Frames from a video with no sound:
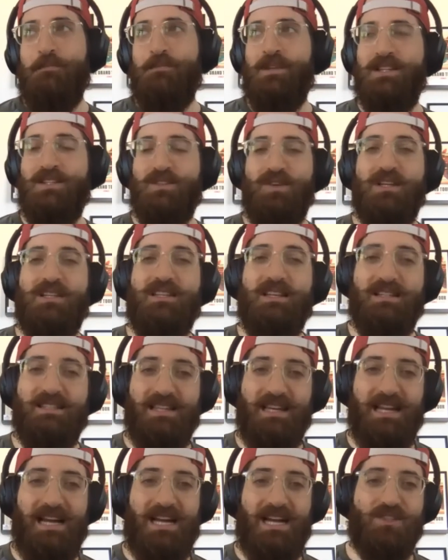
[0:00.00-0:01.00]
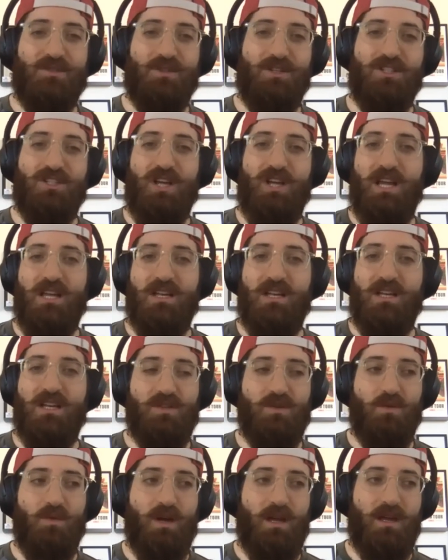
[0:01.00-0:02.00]
And so like, does that actually change
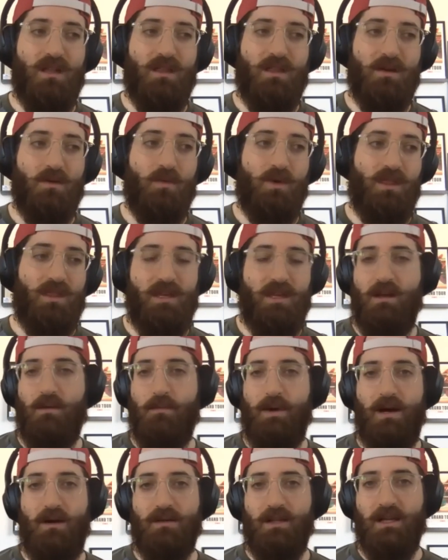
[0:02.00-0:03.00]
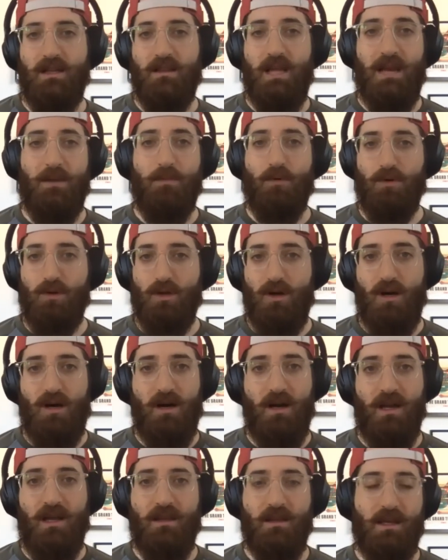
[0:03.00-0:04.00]
the way that we think about like labor law
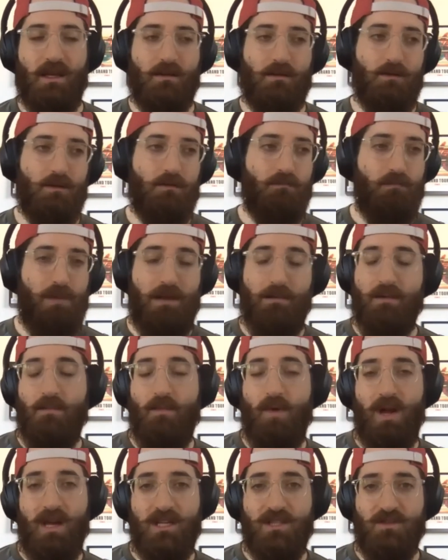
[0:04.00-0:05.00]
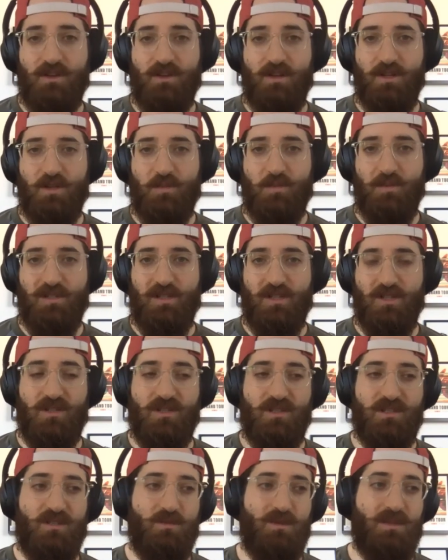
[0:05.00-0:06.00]
and like minimum wage for those
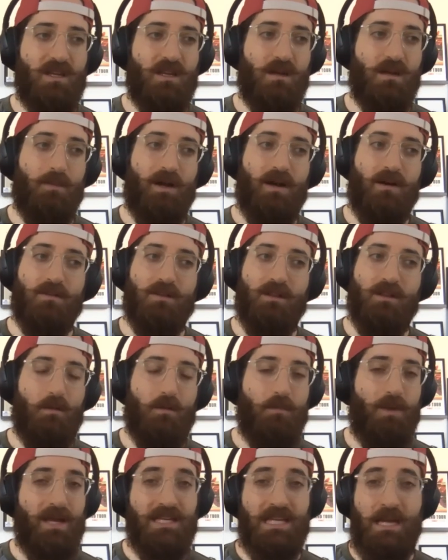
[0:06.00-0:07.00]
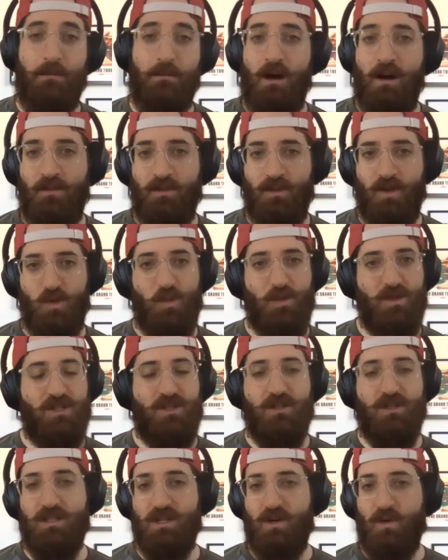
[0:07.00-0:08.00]
positions? Do we think about, pay time off for those
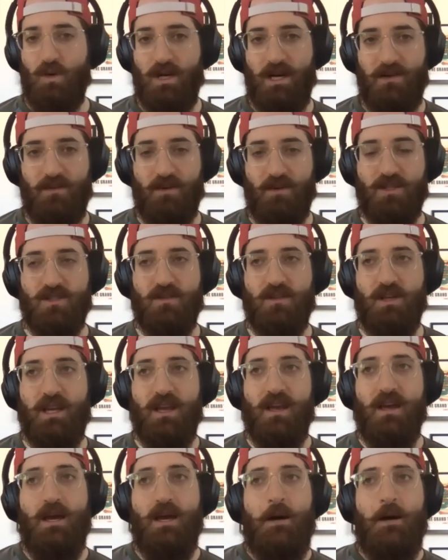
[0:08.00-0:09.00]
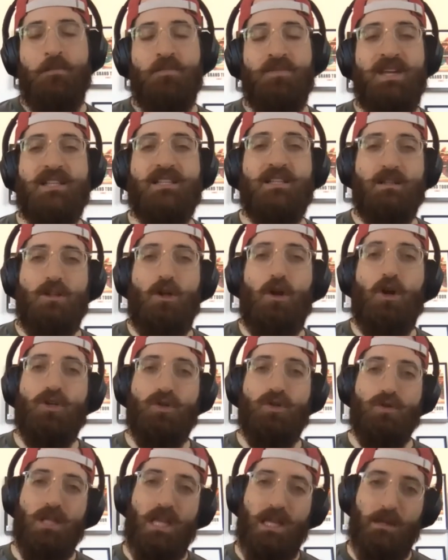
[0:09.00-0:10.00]
positions, like whatever? So like, that's a
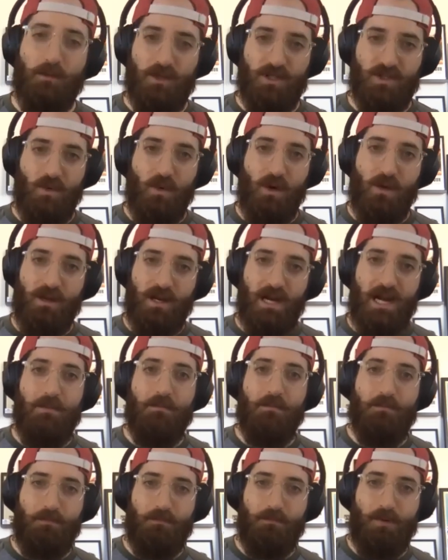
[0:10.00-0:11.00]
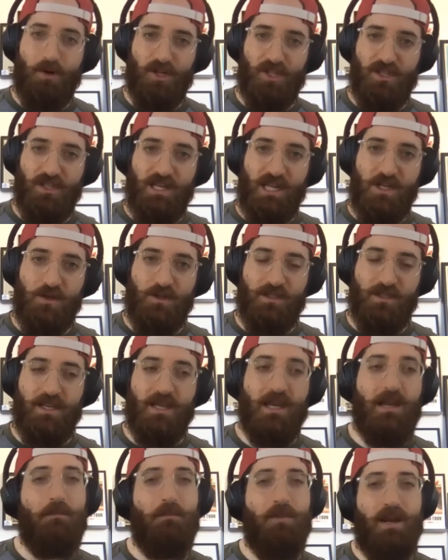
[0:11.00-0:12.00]
larger labor story that I'm personally interested
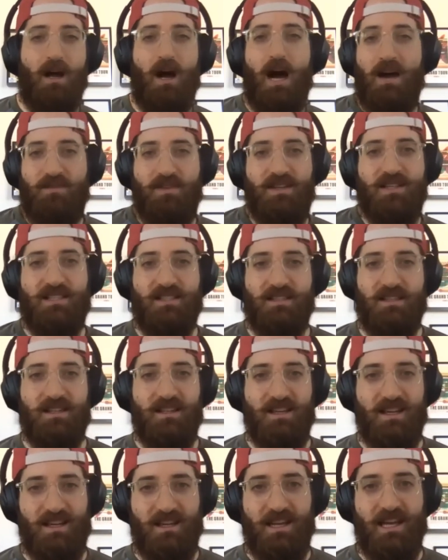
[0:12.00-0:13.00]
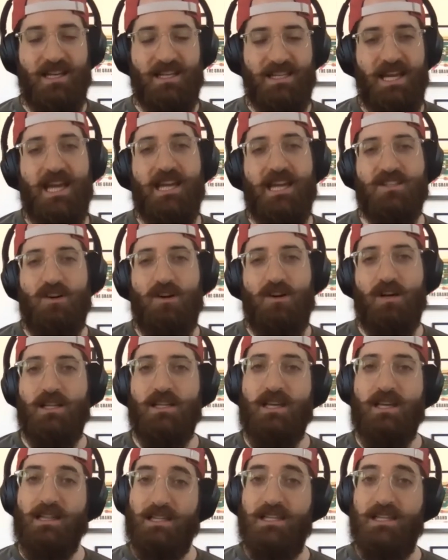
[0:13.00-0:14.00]
in, but obviously like it takes on
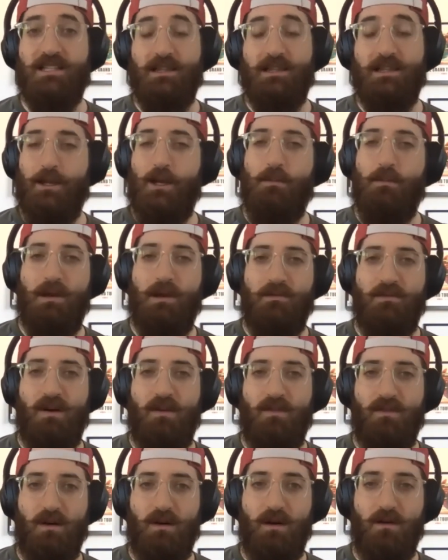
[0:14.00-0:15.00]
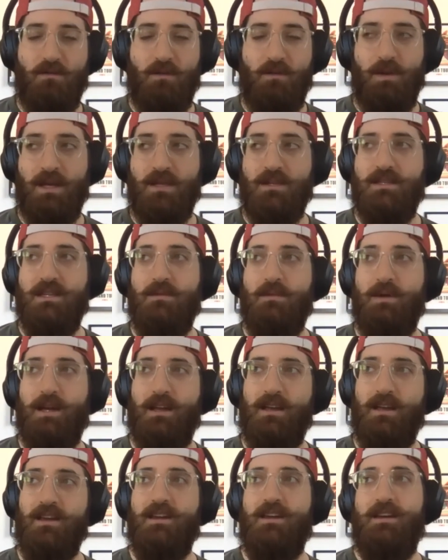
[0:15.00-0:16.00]
at least a little bit of a pandemic
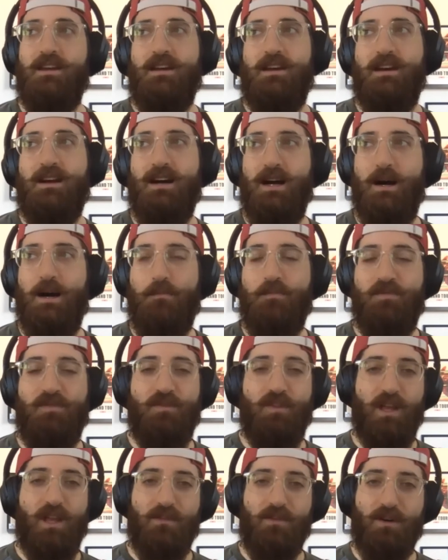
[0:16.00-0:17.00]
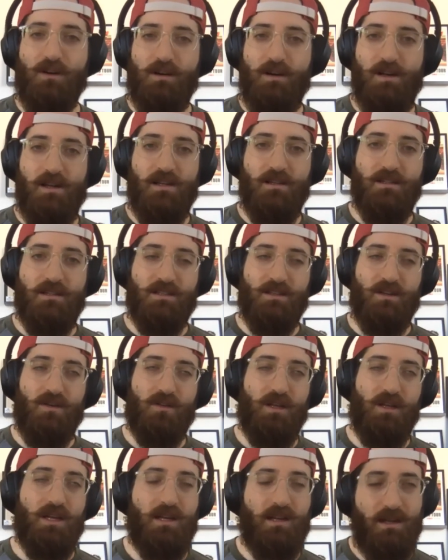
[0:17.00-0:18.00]
flavor. And so
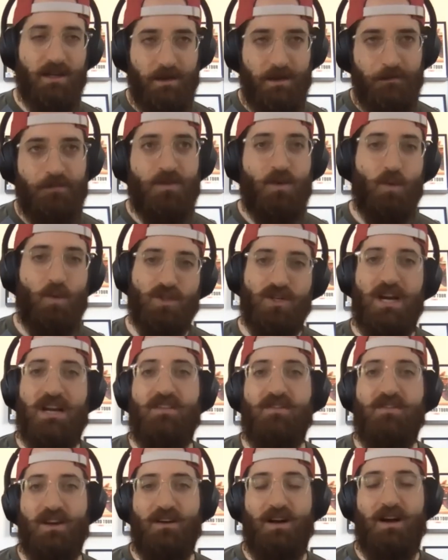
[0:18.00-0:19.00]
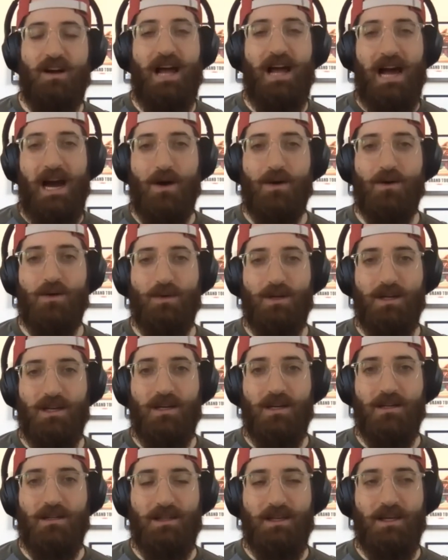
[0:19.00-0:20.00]
like, we're trying to figure out how do
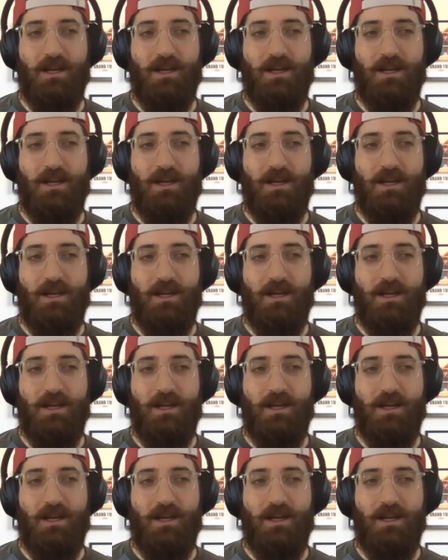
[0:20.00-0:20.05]
we,